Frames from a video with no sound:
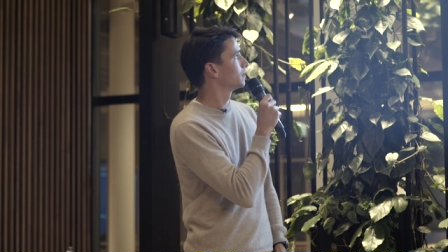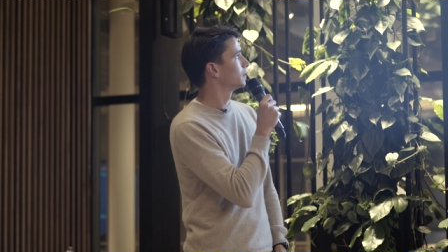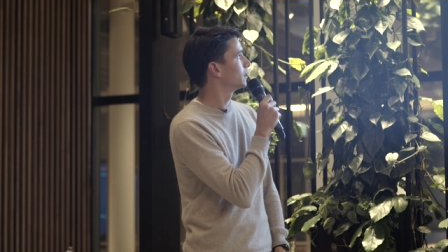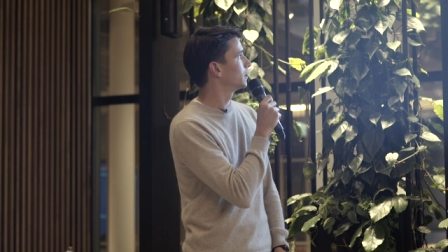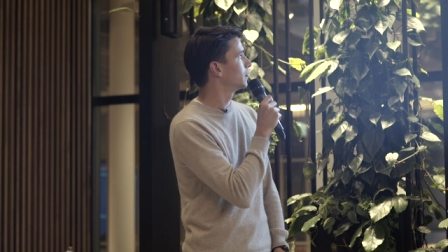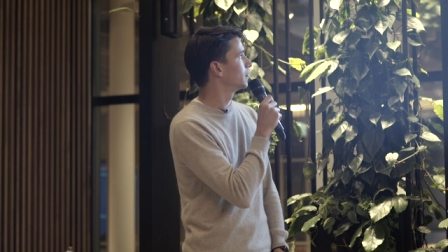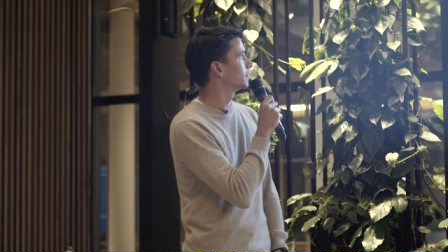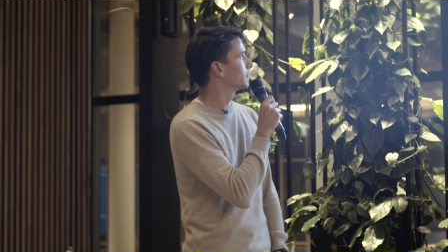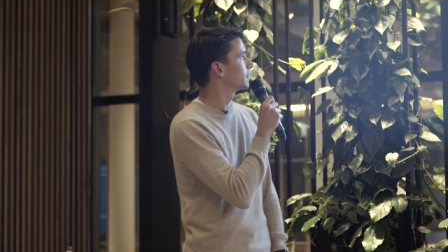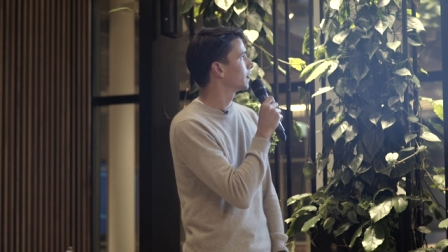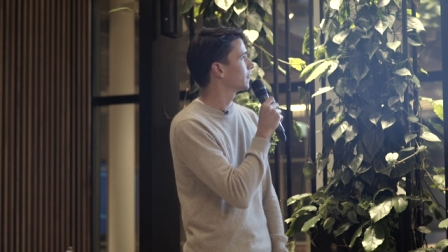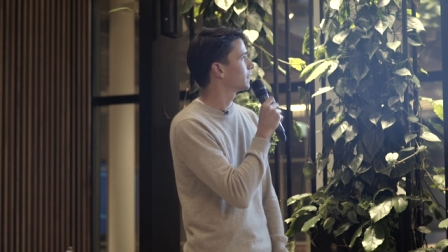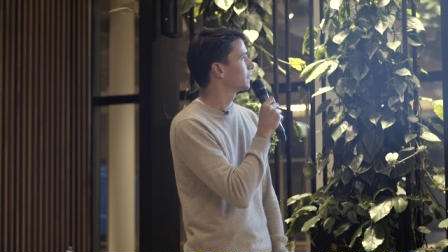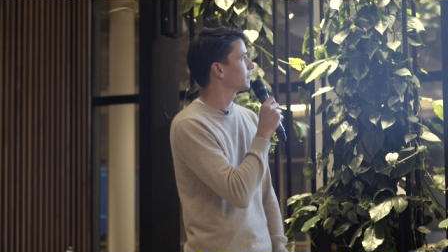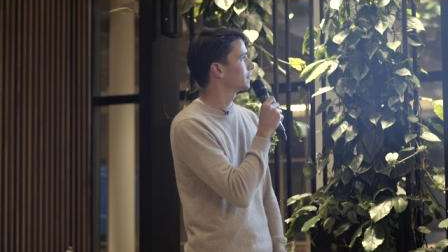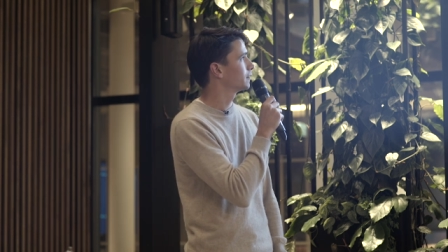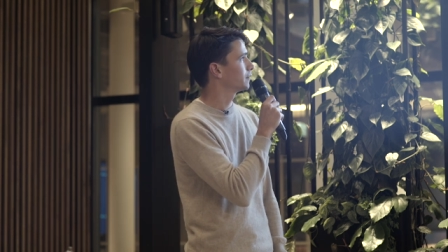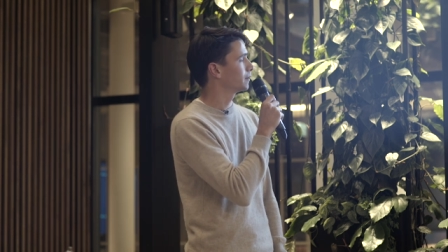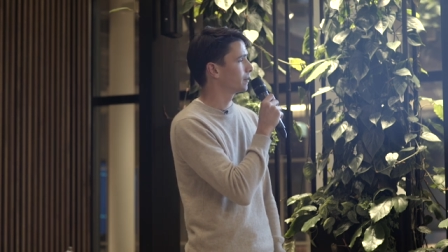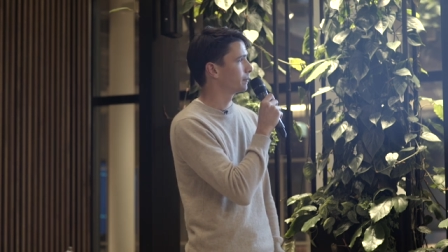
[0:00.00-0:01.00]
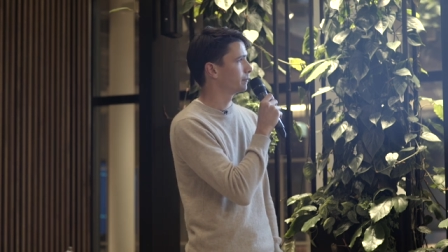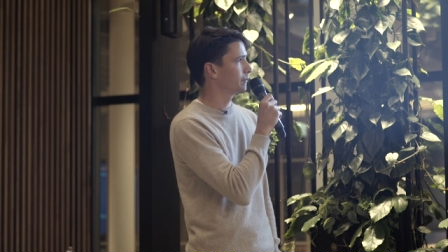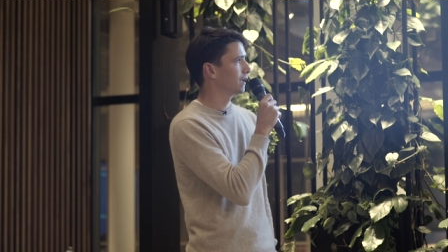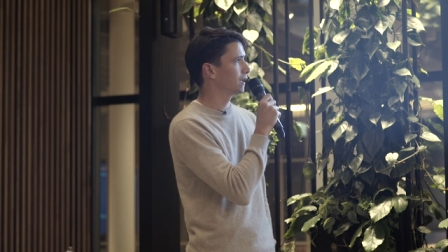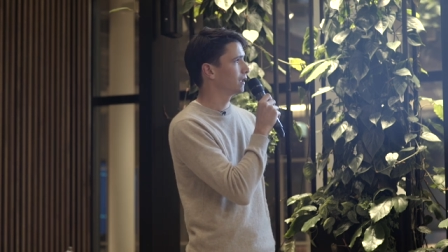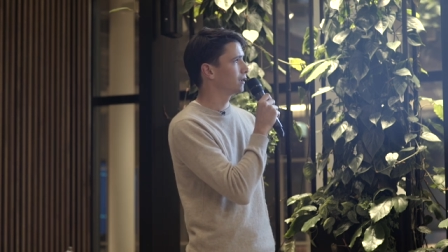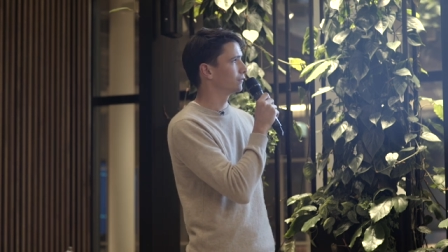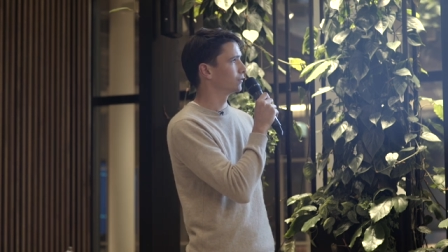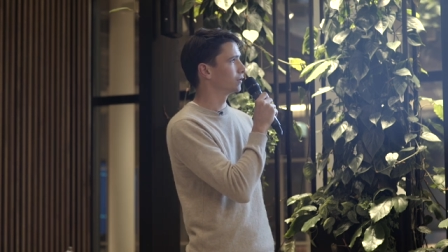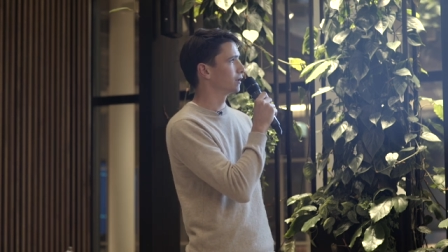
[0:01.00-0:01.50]
I think, uh,
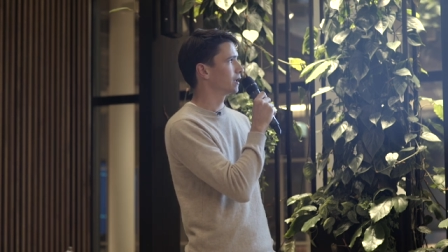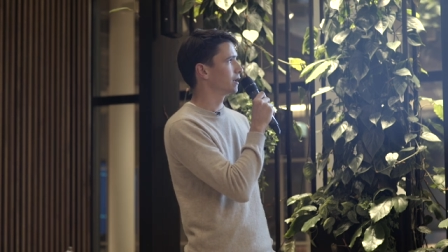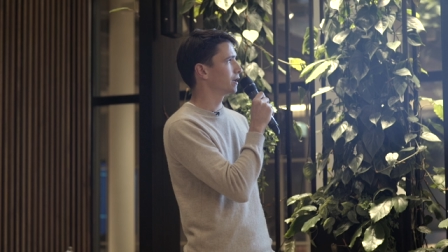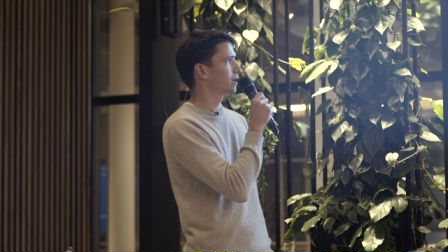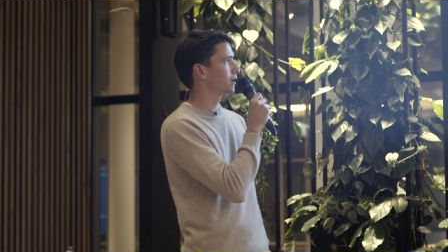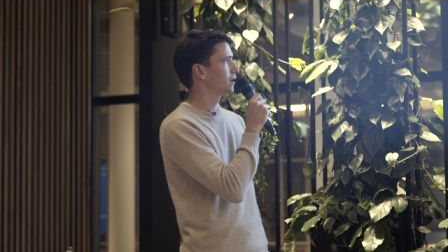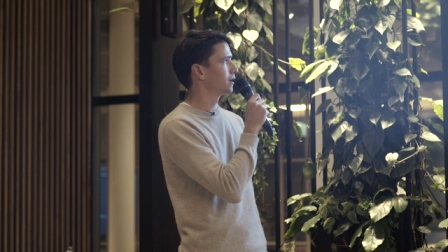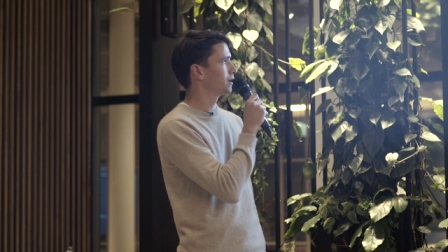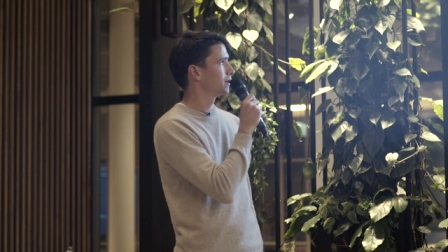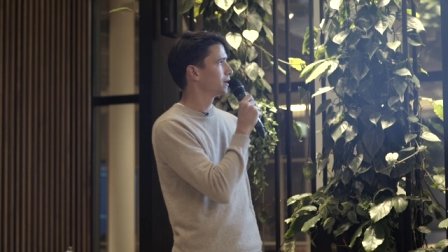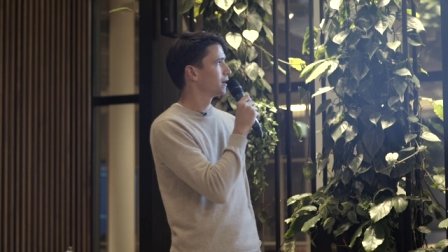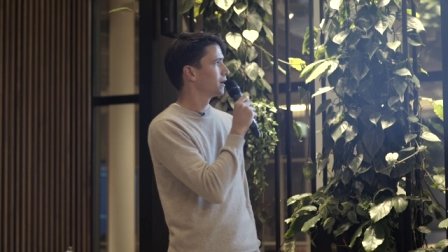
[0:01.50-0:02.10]
beginning of the year.